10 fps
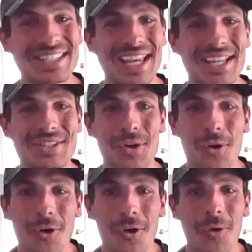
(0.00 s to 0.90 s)
It's
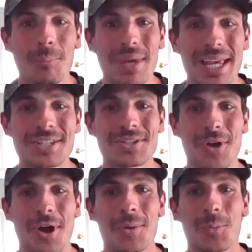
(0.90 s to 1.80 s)
all based
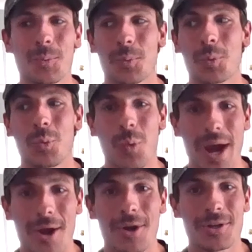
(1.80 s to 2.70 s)
on
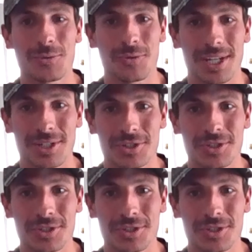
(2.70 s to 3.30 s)
where you fish.